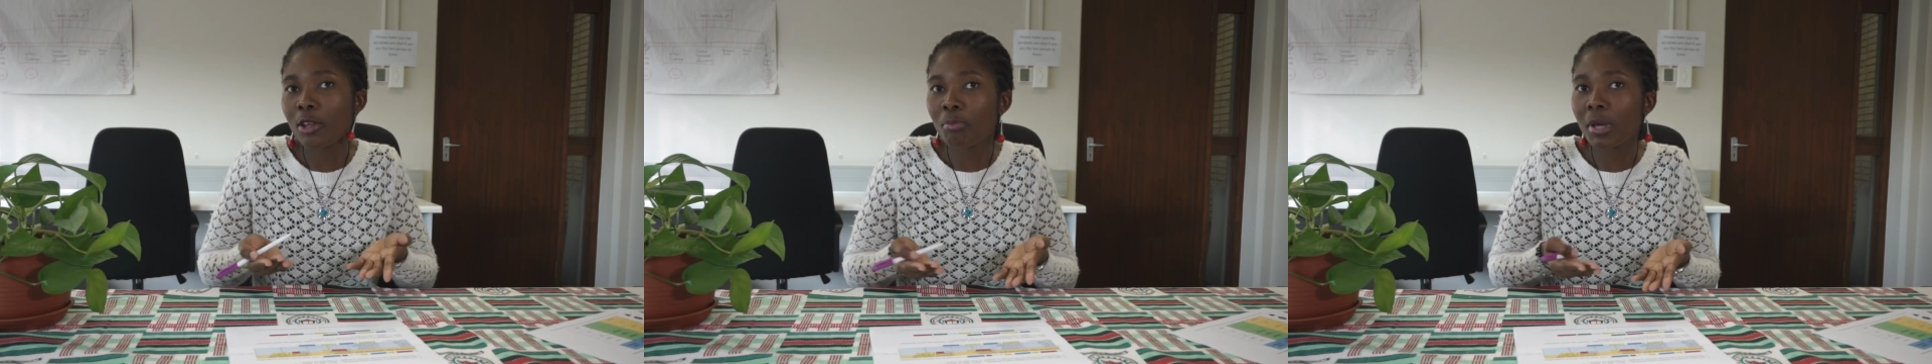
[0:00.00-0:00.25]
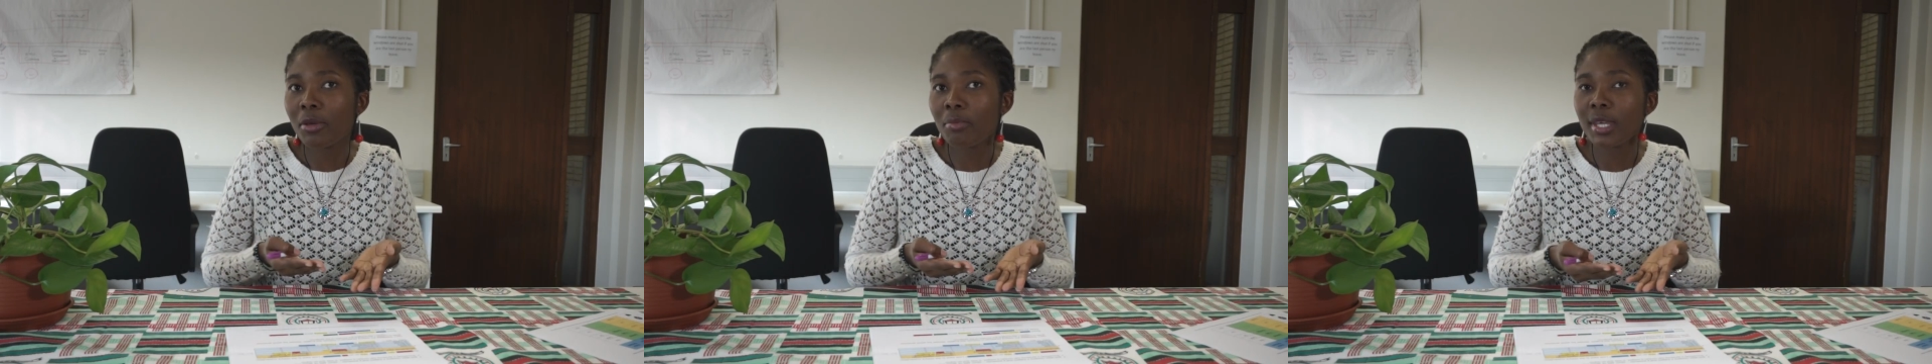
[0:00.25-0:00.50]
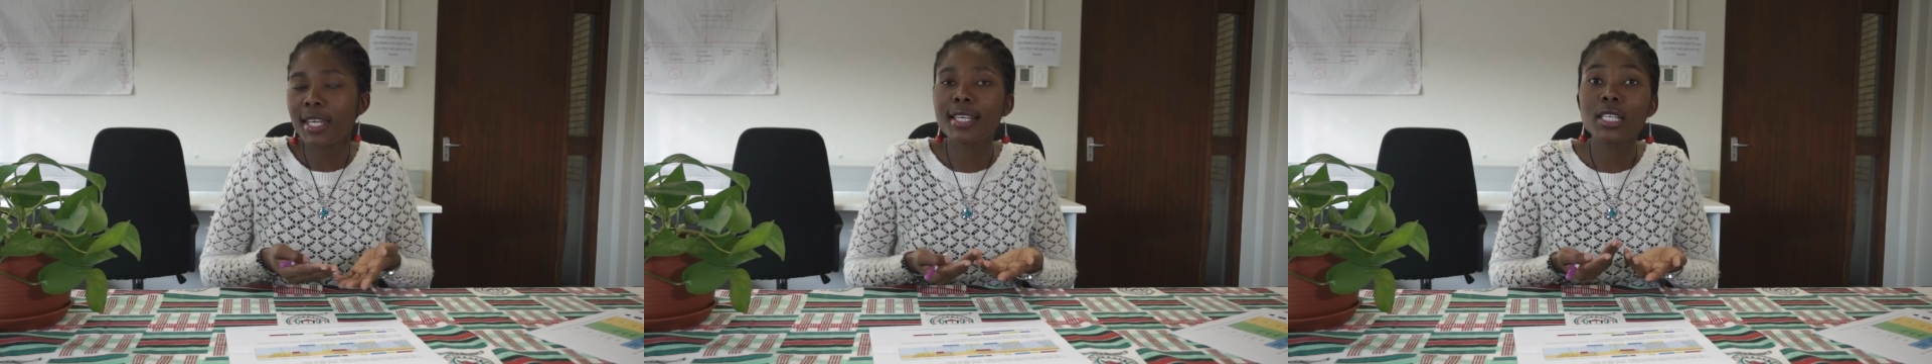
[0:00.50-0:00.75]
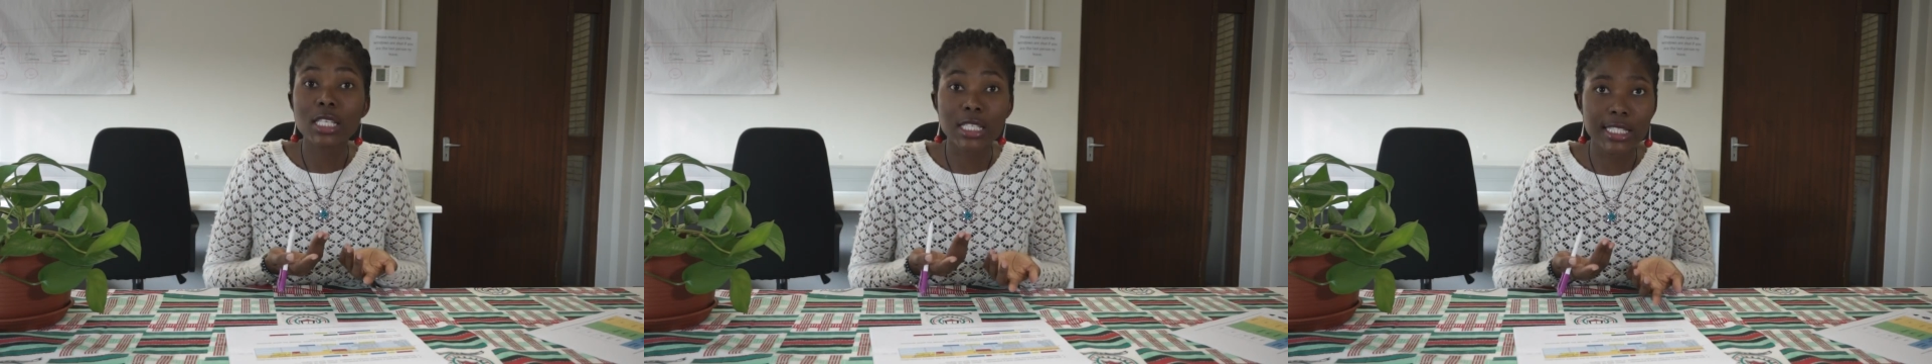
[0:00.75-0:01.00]
the baby
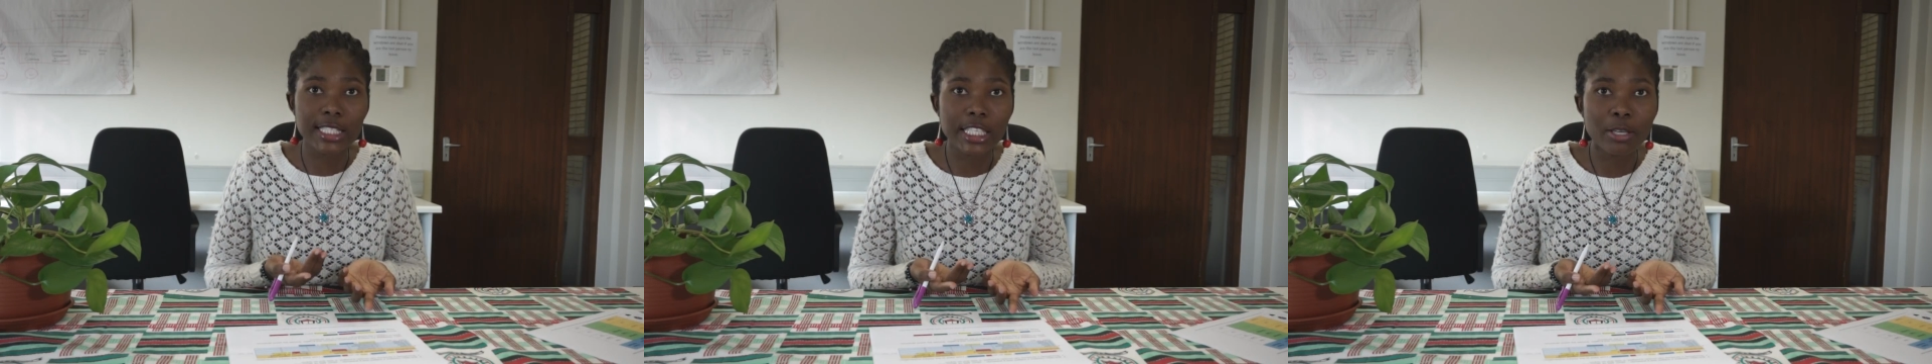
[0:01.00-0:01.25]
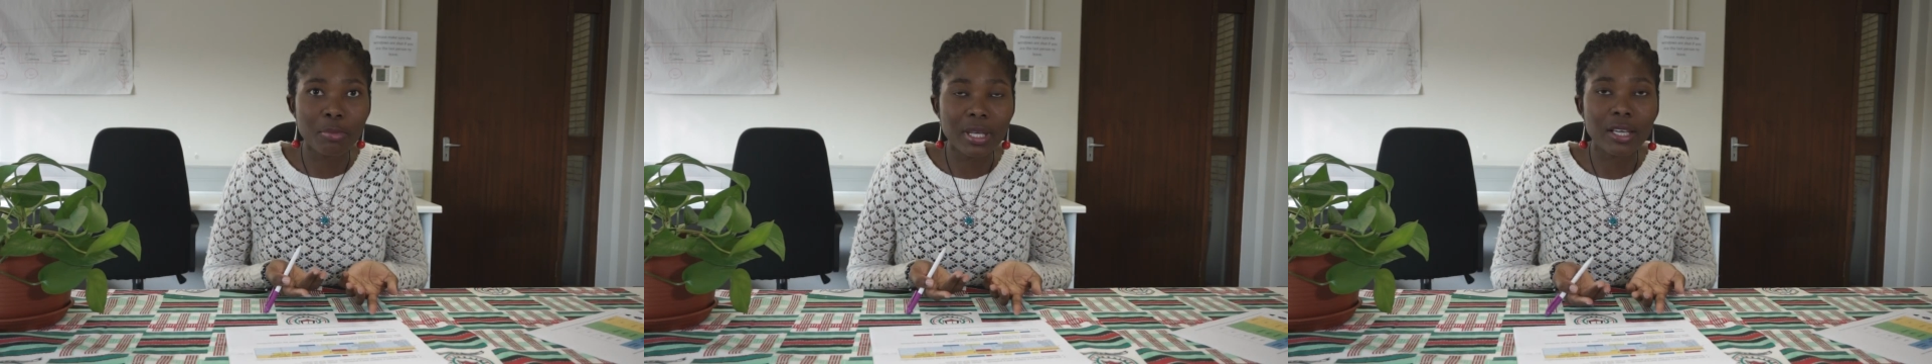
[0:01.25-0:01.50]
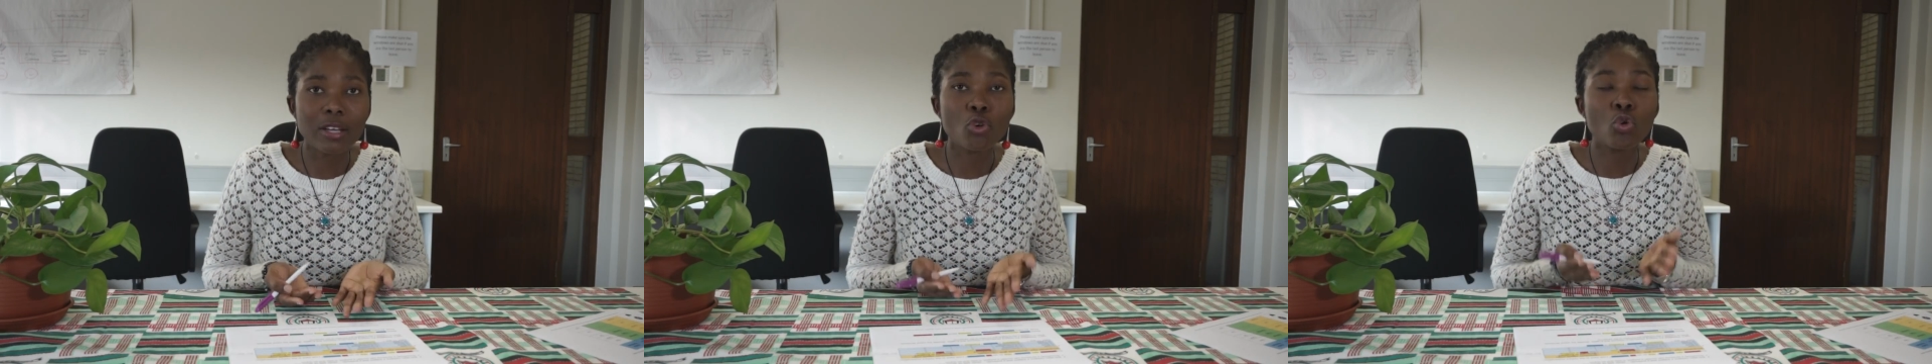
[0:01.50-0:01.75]
is sleeping.